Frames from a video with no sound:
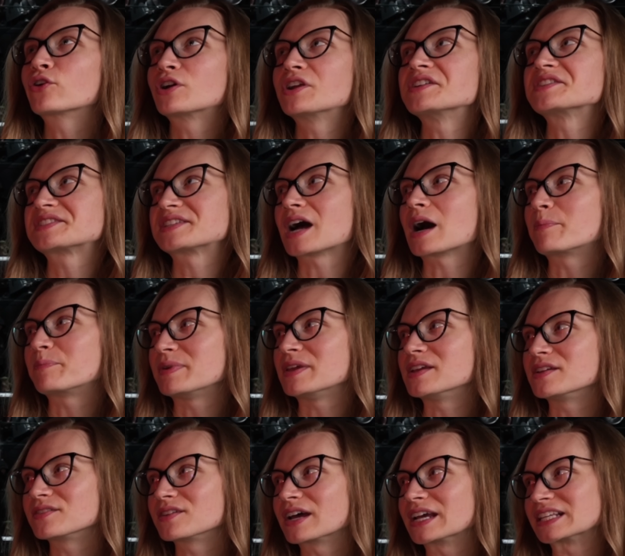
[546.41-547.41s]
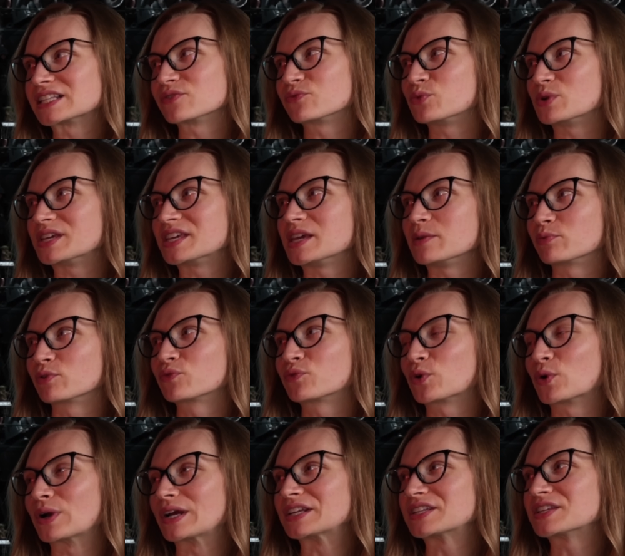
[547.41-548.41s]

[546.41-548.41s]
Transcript: going to stop being nice if we keep referring